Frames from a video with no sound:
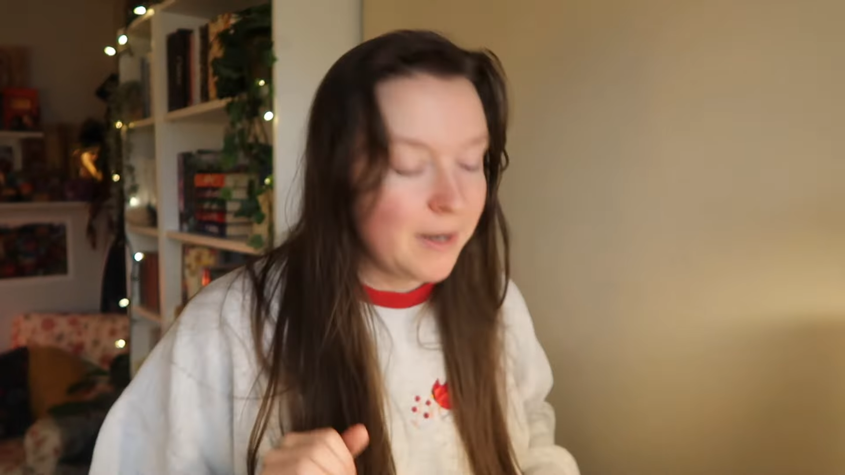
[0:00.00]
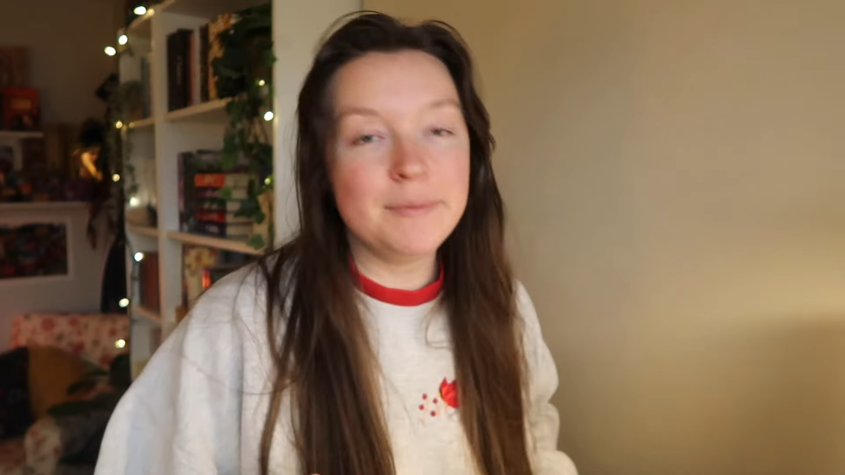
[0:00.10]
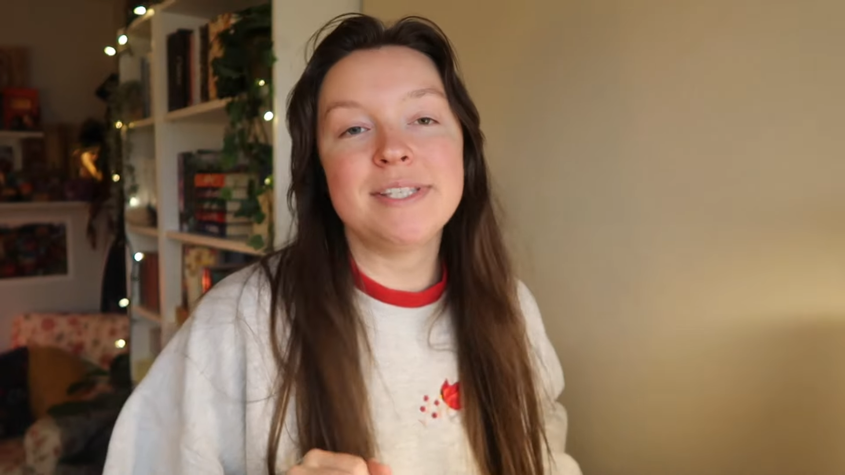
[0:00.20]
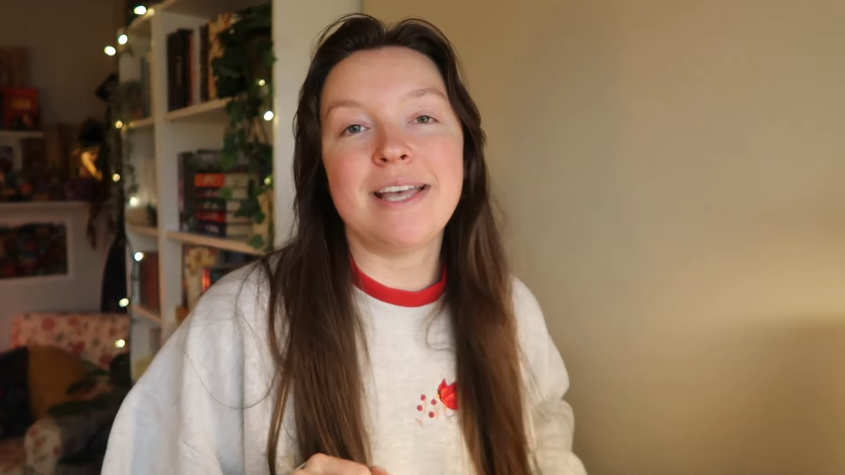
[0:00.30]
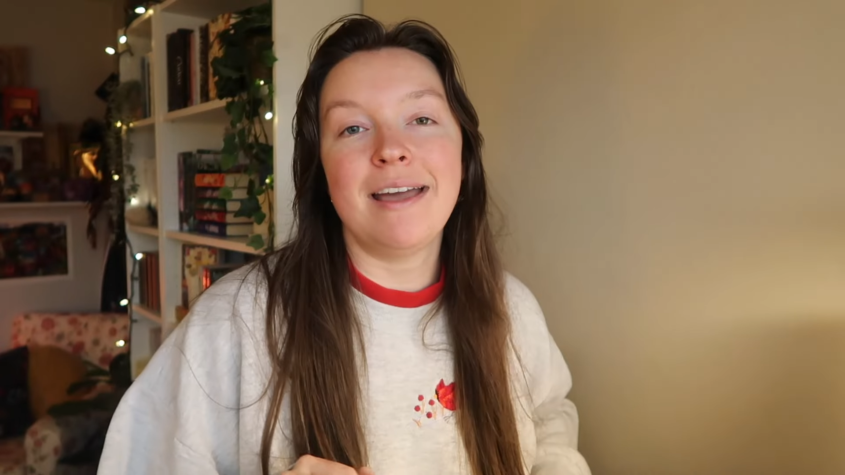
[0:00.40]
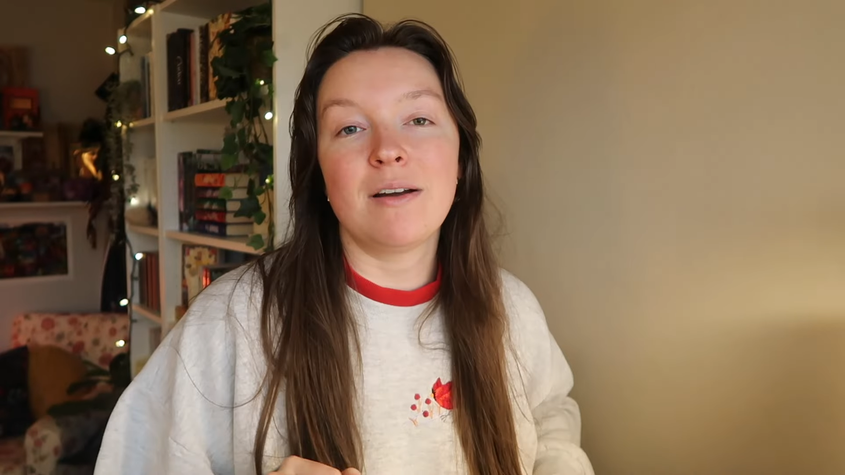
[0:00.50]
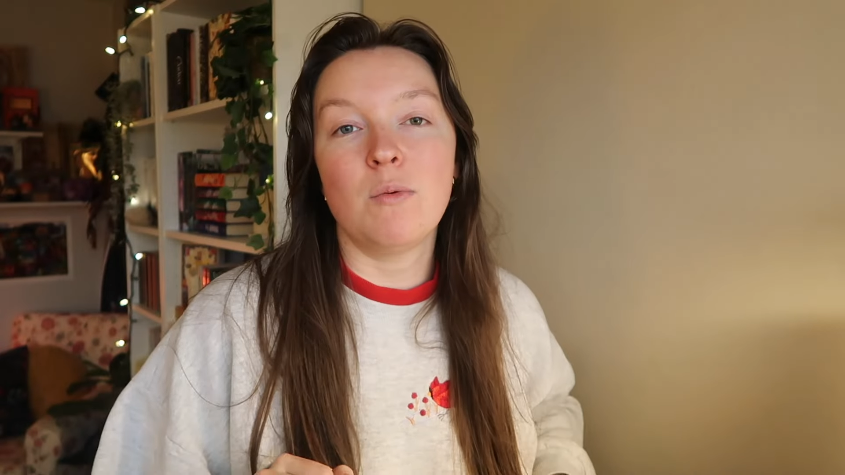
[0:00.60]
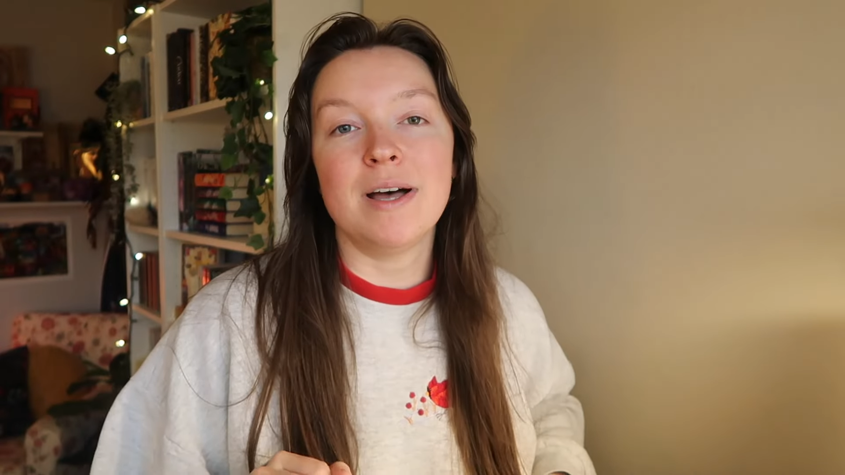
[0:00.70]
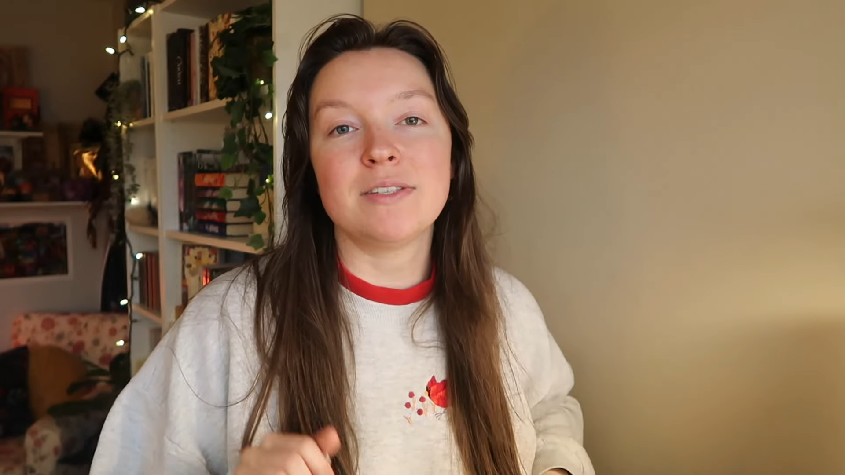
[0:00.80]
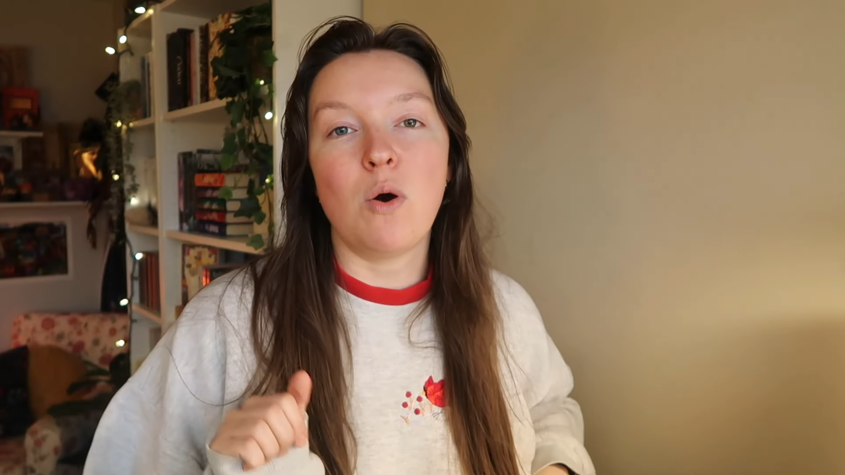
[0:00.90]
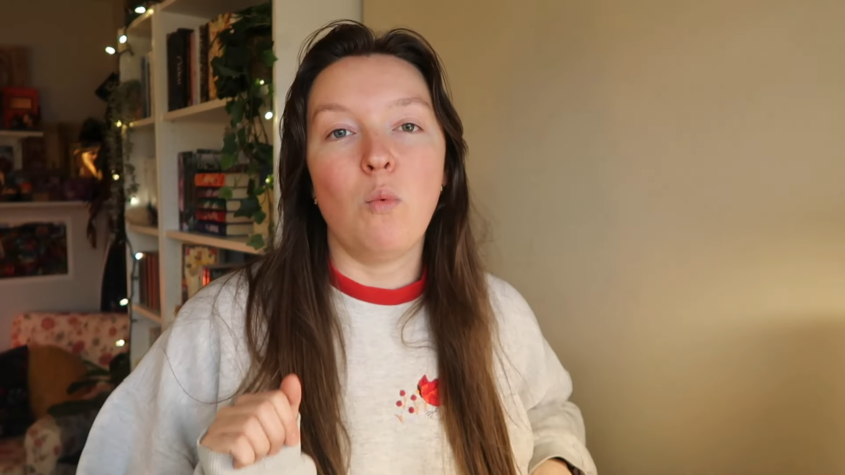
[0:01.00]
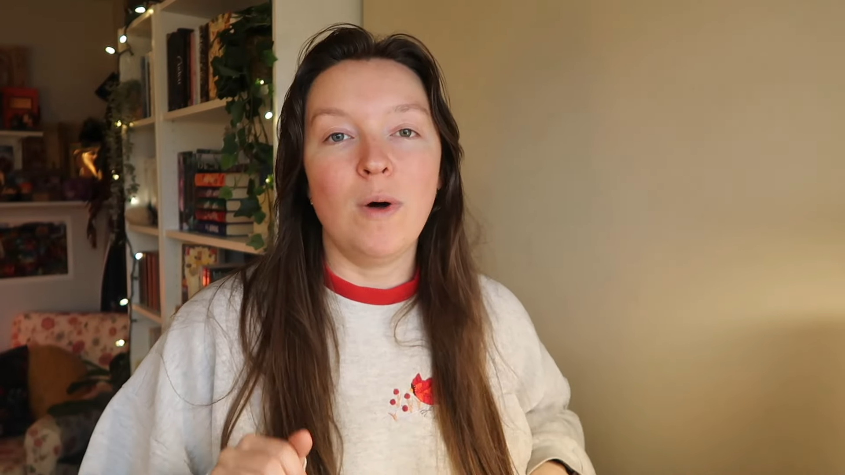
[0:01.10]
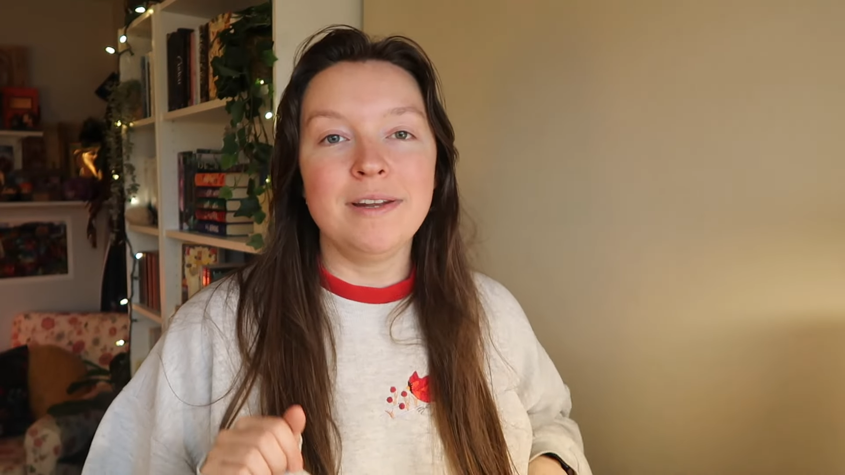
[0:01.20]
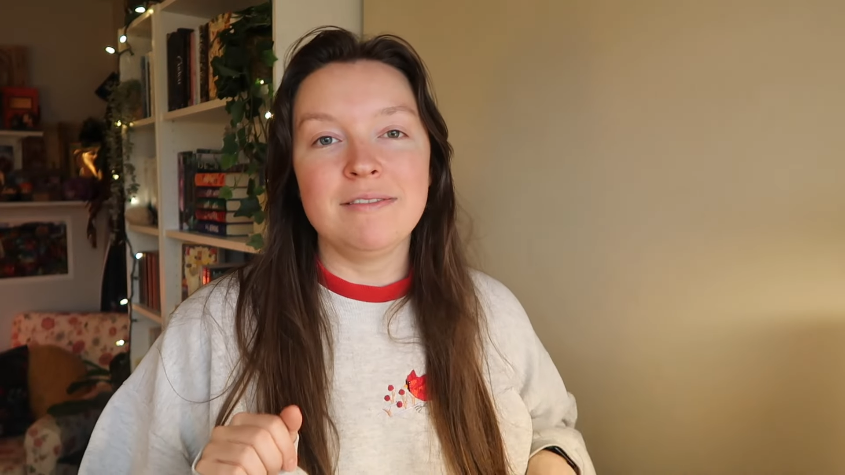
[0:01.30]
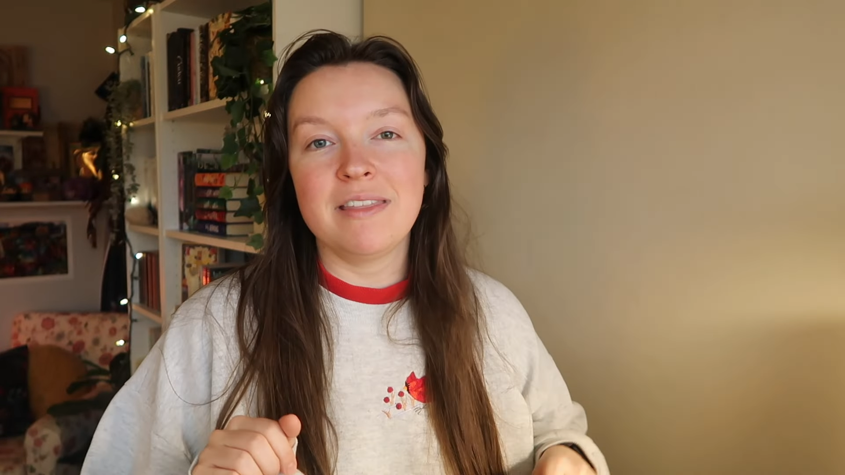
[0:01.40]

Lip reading: What I was saying was one of